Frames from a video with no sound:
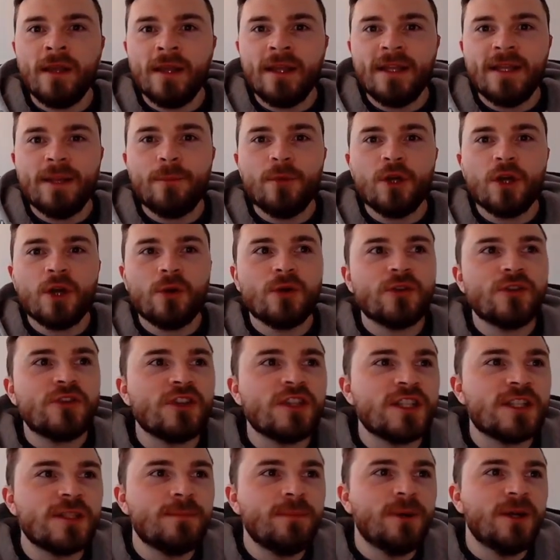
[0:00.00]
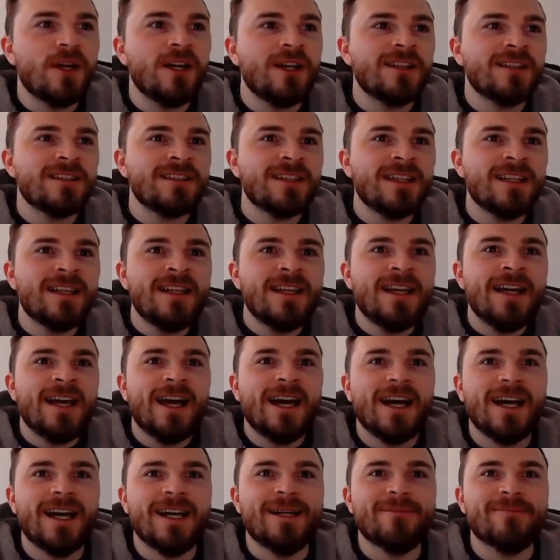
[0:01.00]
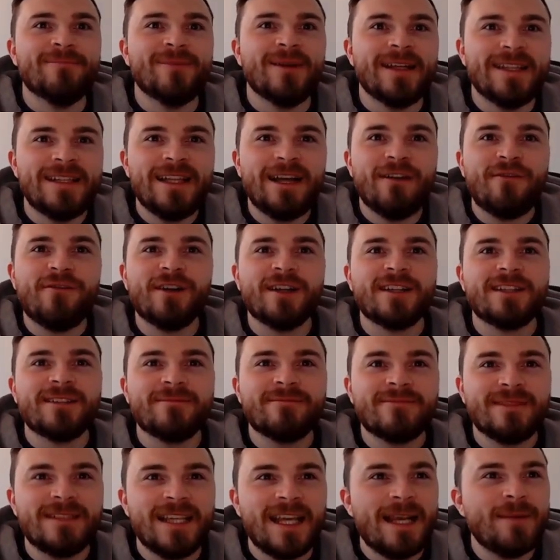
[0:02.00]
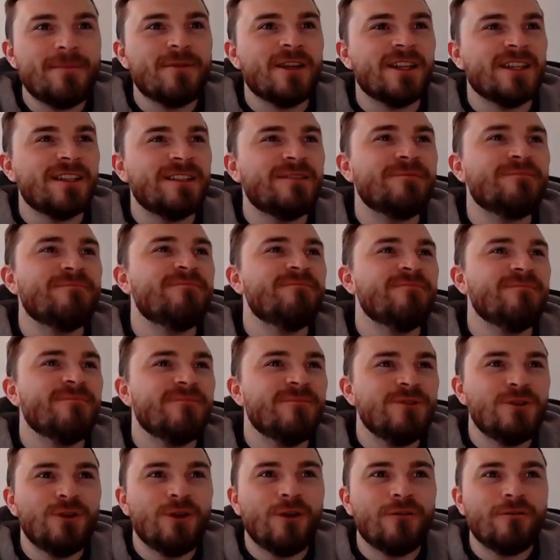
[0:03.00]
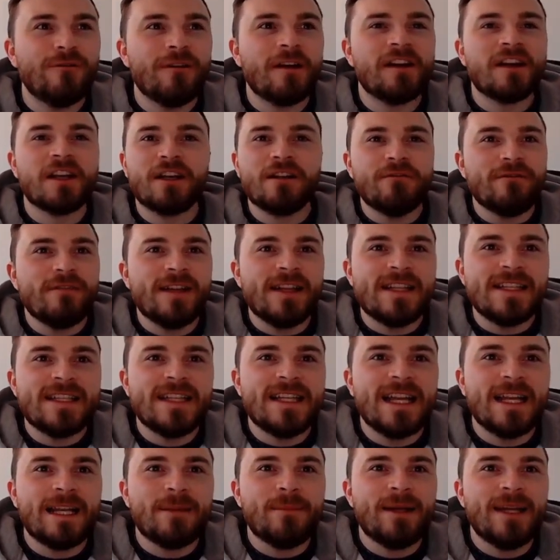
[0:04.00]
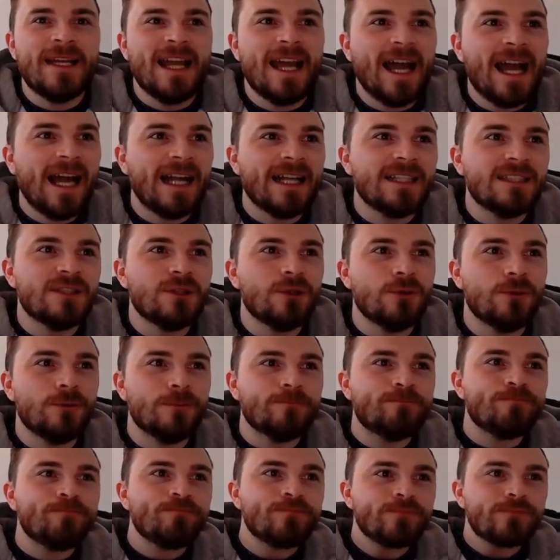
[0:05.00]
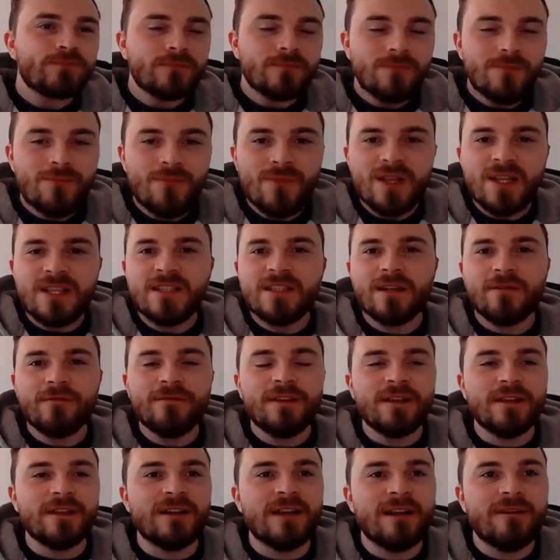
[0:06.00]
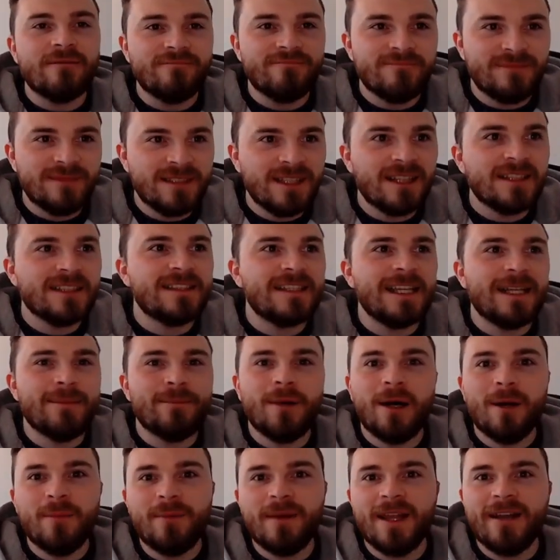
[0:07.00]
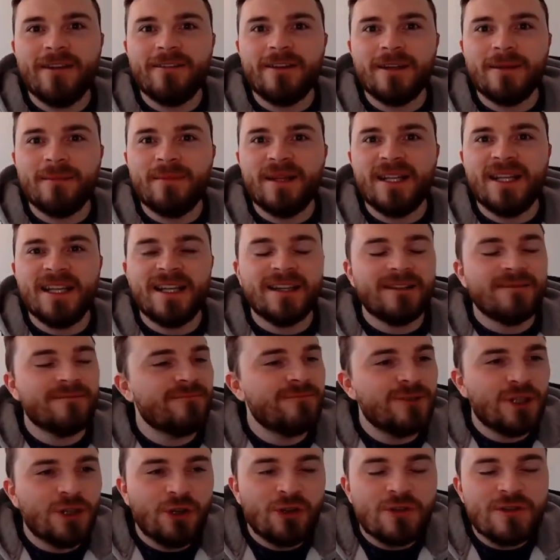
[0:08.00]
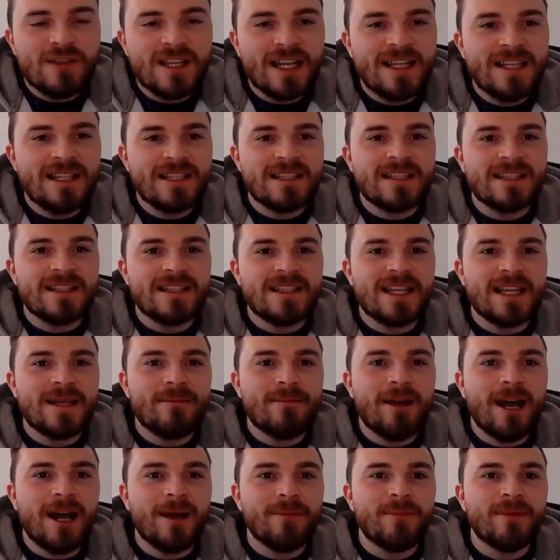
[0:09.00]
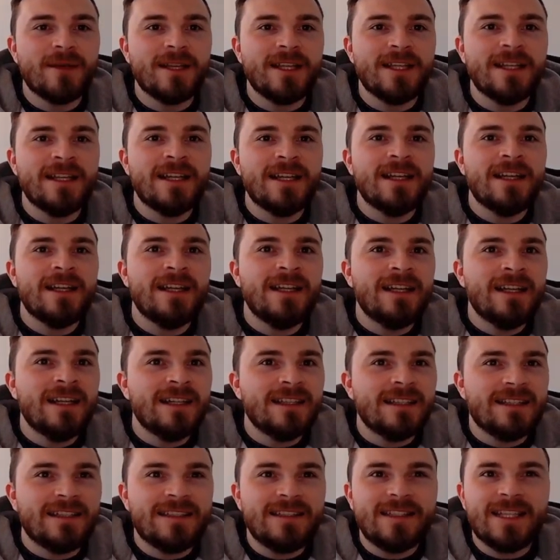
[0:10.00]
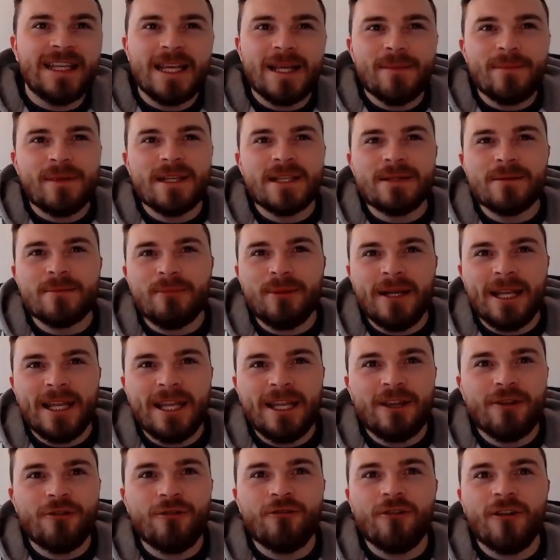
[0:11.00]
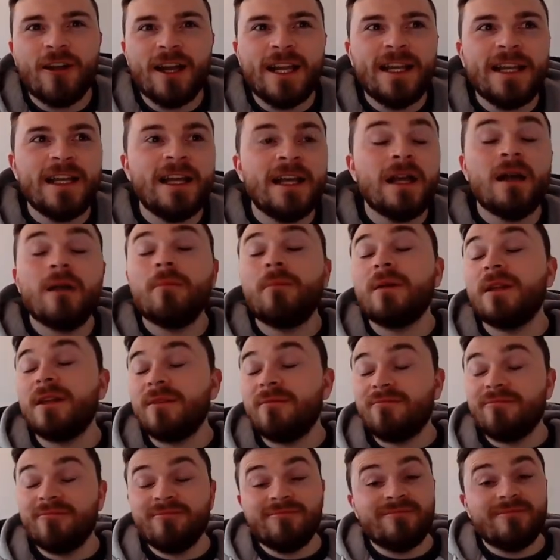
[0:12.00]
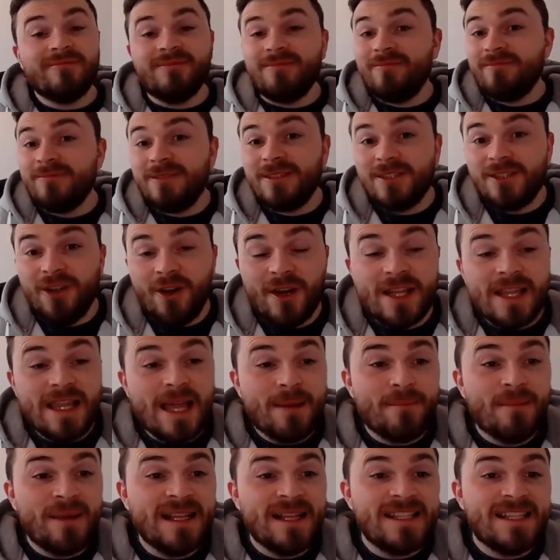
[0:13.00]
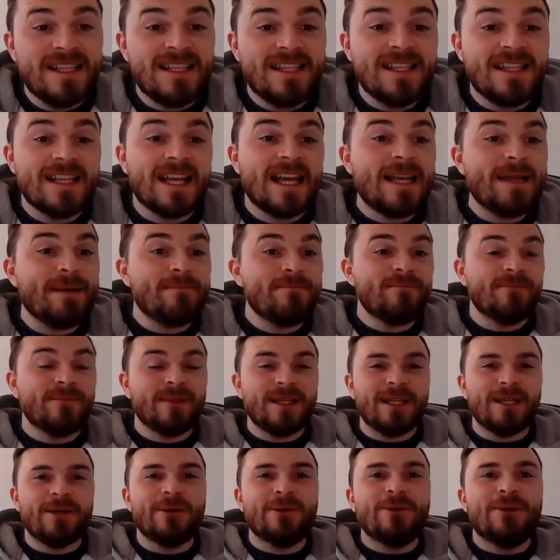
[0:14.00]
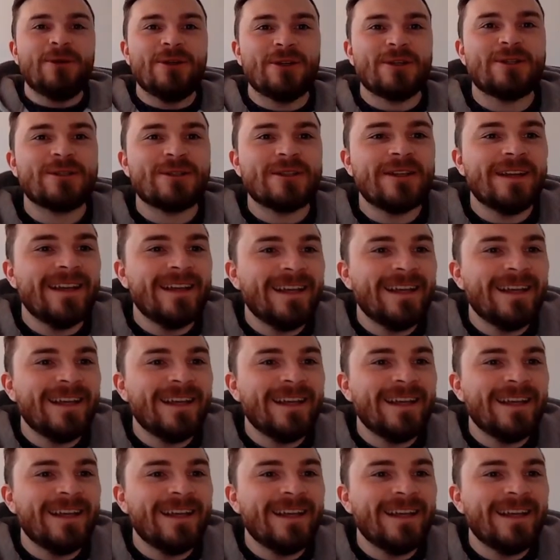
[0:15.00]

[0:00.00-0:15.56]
Then we go on to Spurs, another team that is not very convincing at the minute at all. Something does seem up there at the minute. Conte doesn't seem happy. The team isn't playing great, but starting that Man City game, it all looked